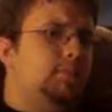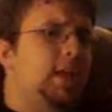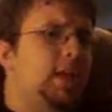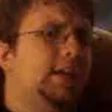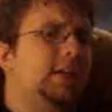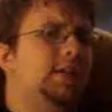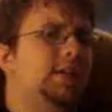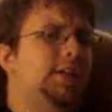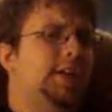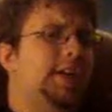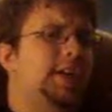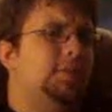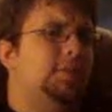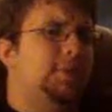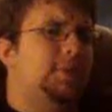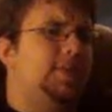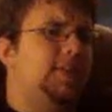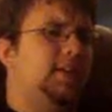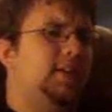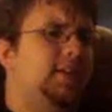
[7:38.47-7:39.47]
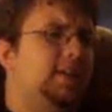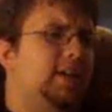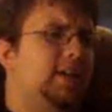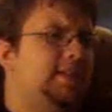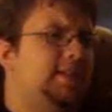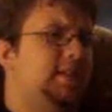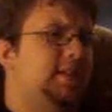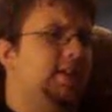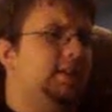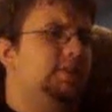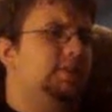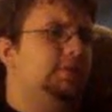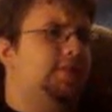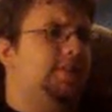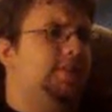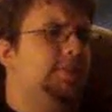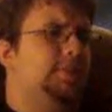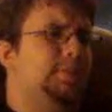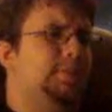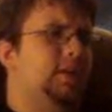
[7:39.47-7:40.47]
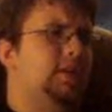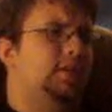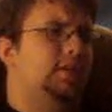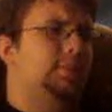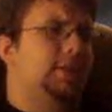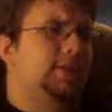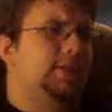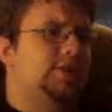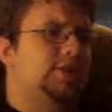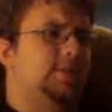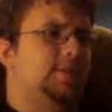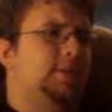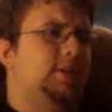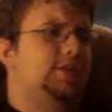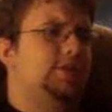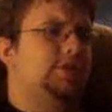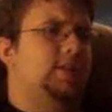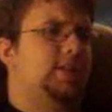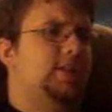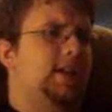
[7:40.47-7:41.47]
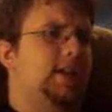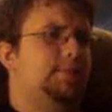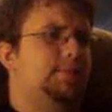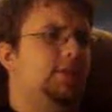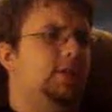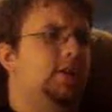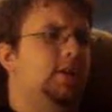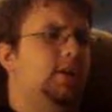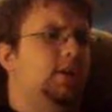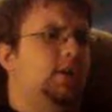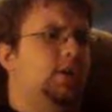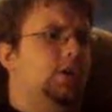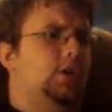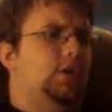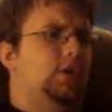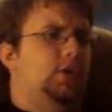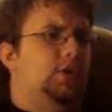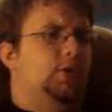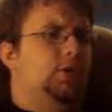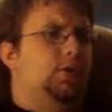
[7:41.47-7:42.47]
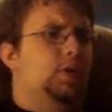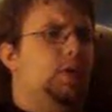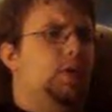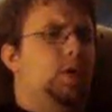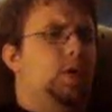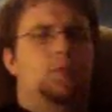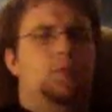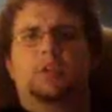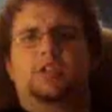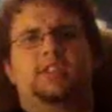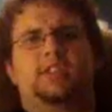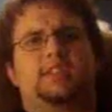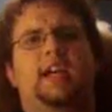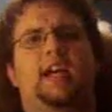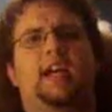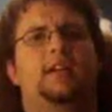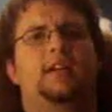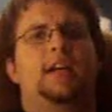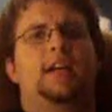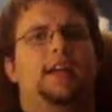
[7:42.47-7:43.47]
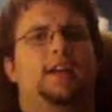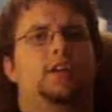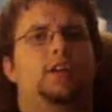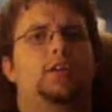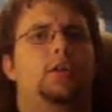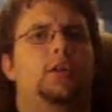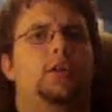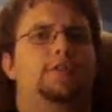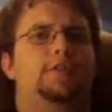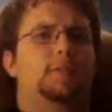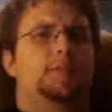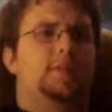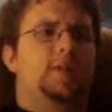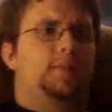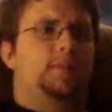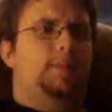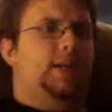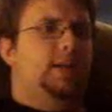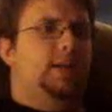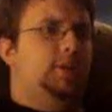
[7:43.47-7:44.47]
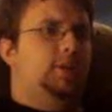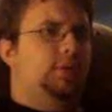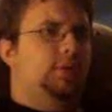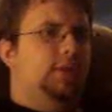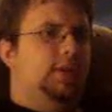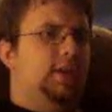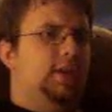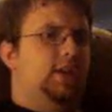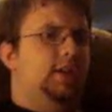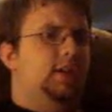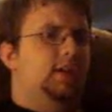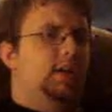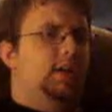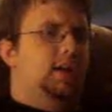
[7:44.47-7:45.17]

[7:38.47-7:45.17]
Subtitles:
And I couldn't help but think last night, CM Punk mentioned a bunch of names who were just kind of let go of from WWE.